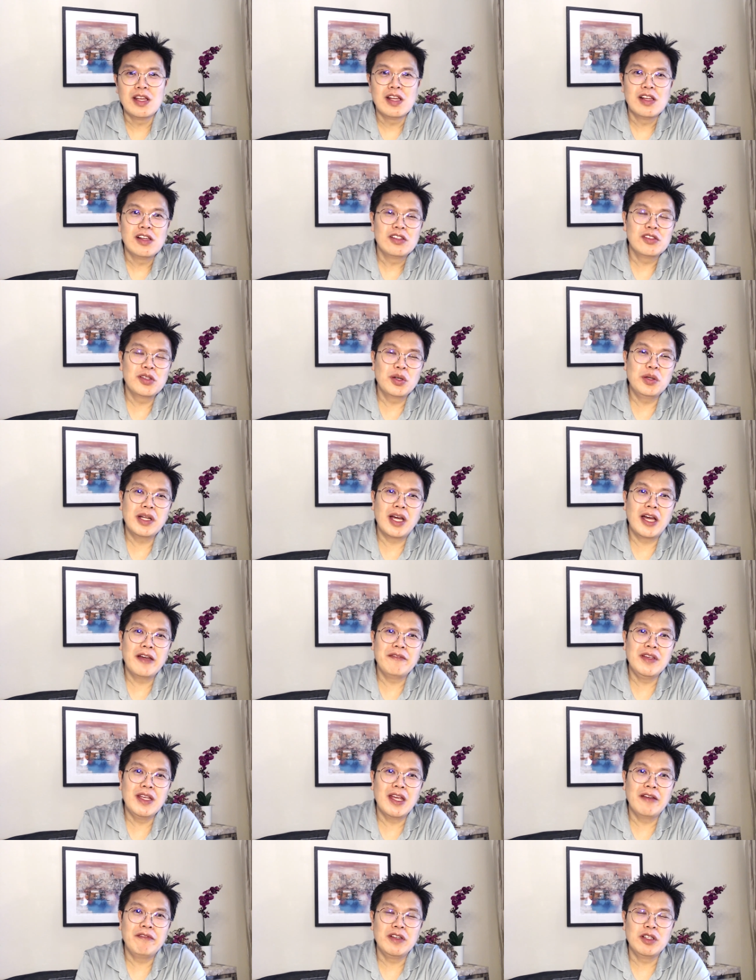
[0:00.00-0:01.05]
So in
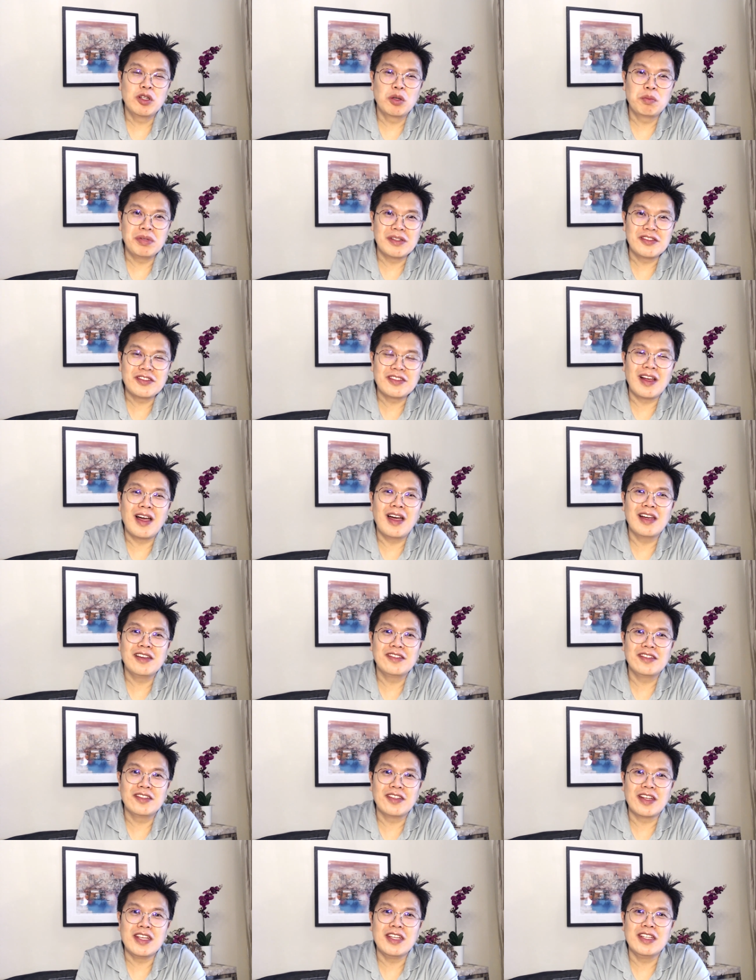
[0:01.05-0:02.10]
IVF, we know
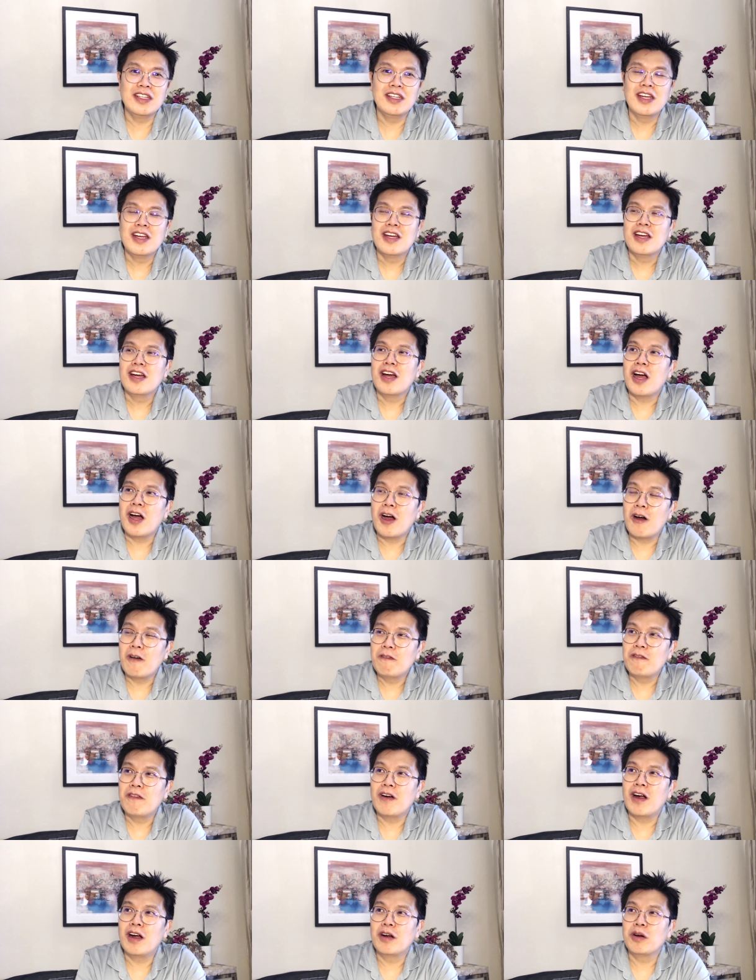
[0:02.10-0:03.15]
precisely how
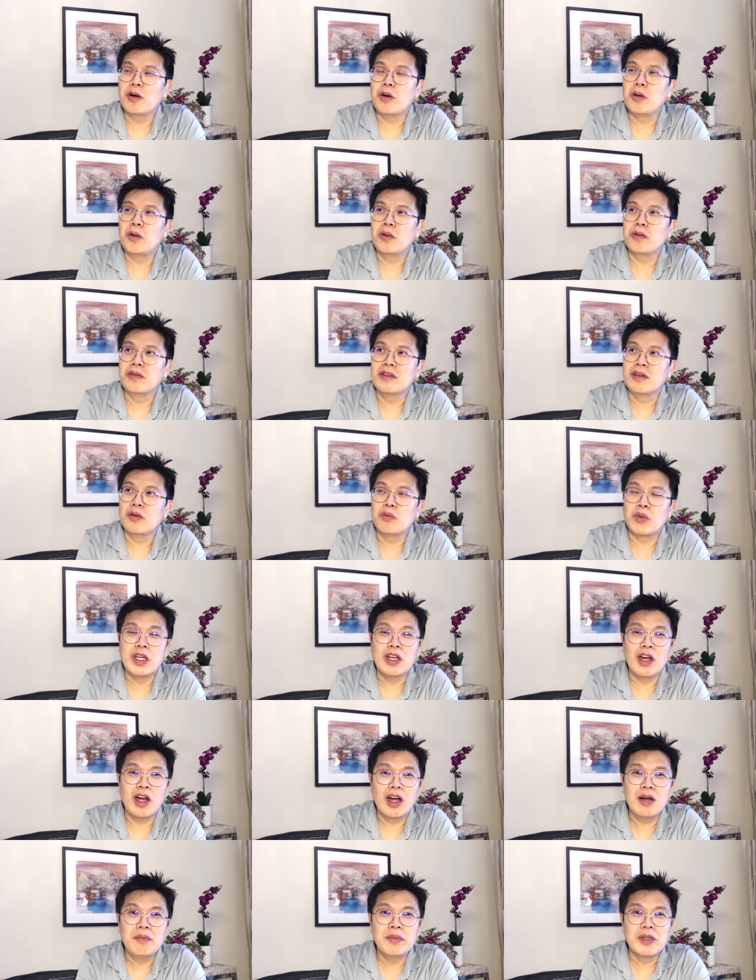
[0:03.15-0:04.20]
far on we
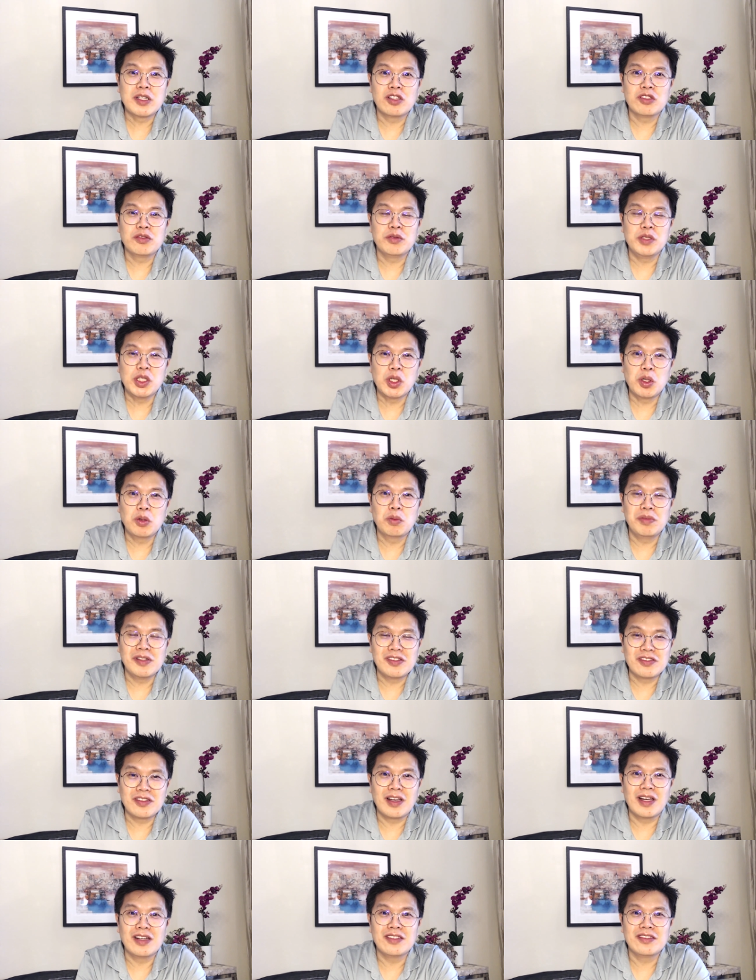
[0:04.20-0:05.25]
are because we know
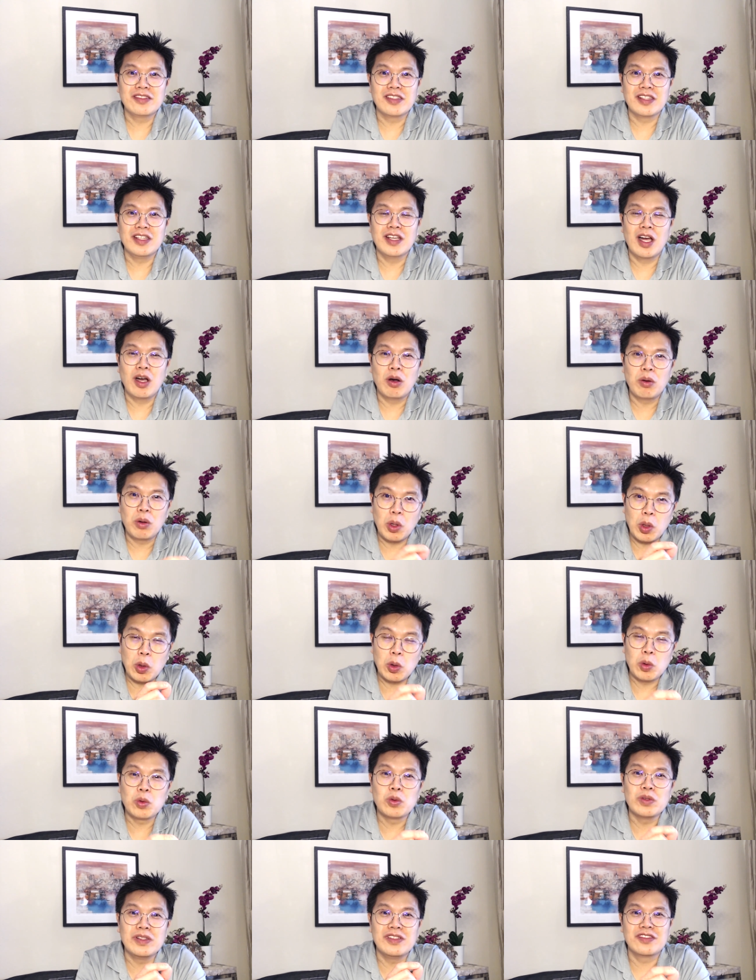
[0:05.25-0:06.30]
precisely how
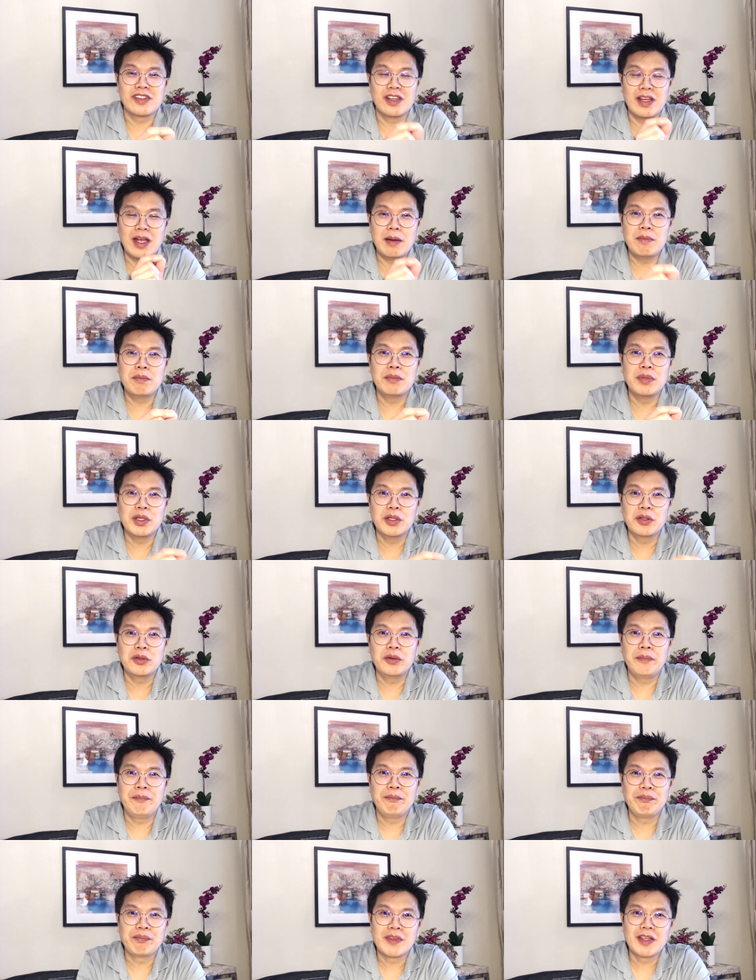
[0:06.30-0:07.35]
old is the embryo.
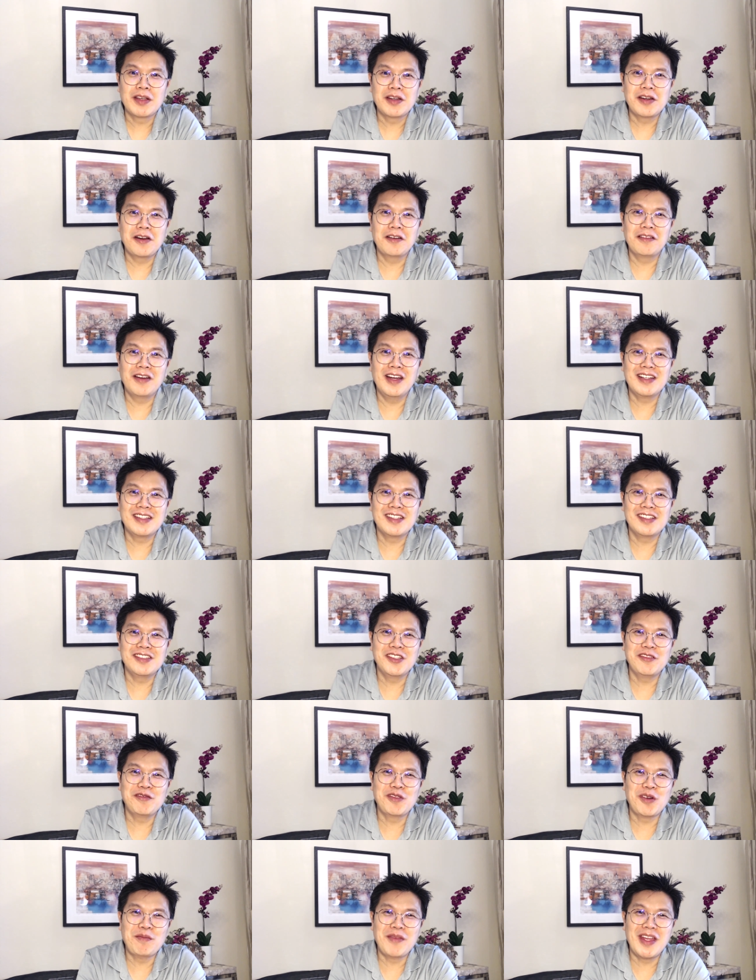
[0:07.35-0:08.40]
All right, that's it
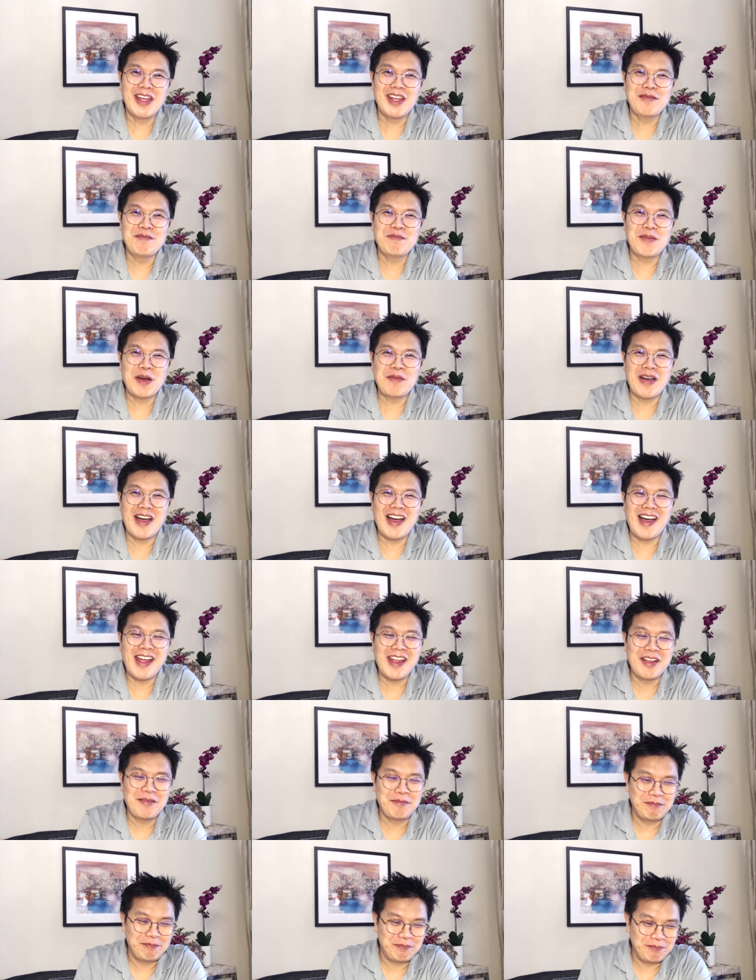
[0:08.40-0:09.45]
from me. Bye-bye.